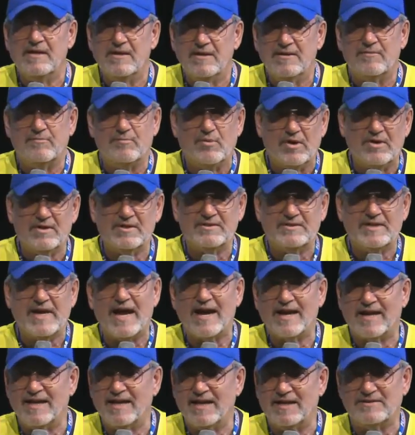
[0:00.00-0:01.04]
The
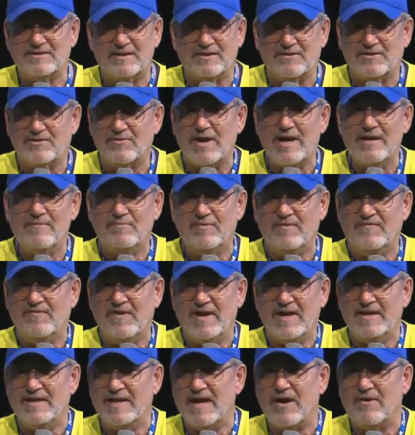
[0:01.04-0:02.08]
Perseus has a great
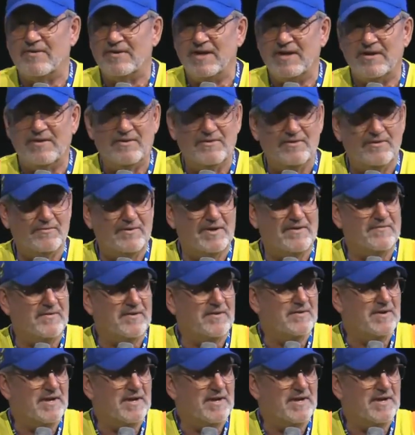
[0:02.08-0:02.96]
buffet down here in the river,